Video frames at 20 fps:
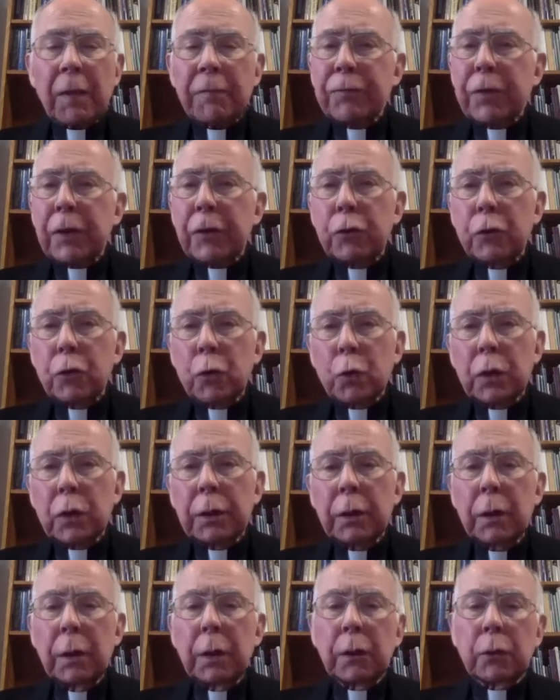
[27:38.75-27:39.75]
Father
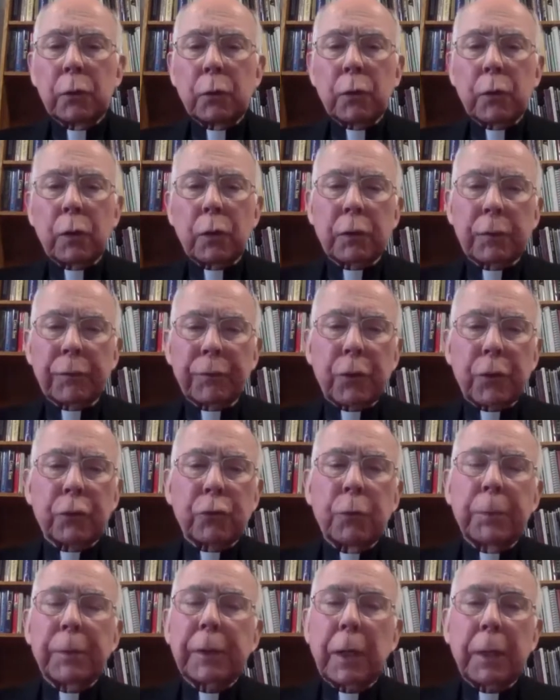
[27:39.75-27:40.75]
Newland, the first
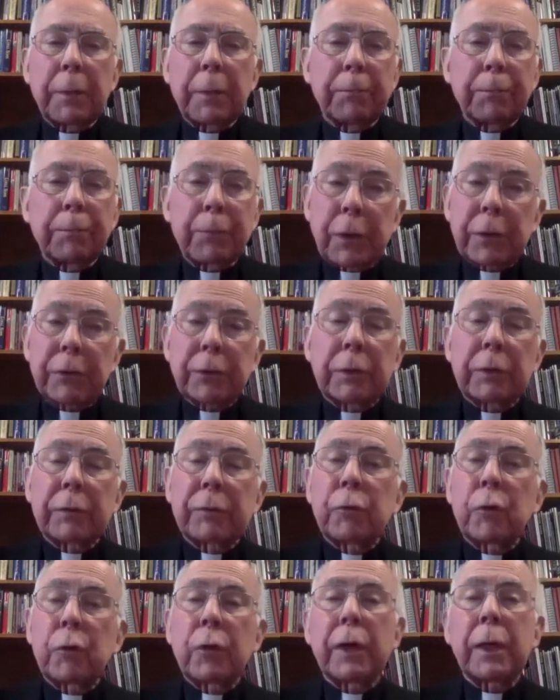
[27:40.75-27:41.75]
two became
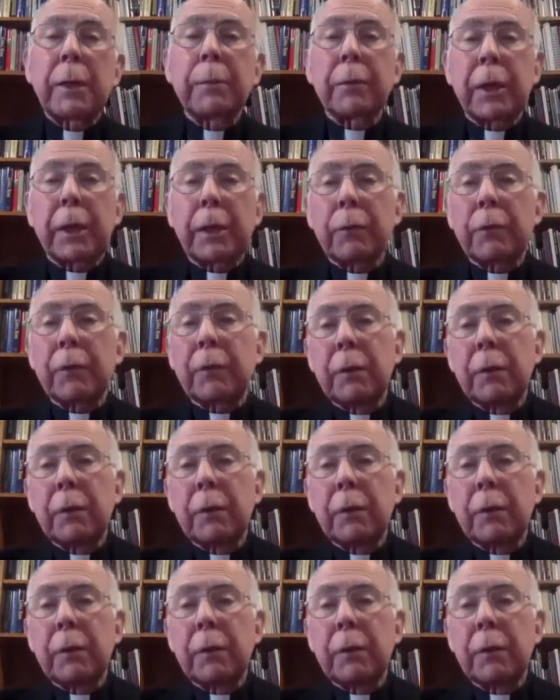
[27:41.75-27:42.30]
presidents of Notre Dame later,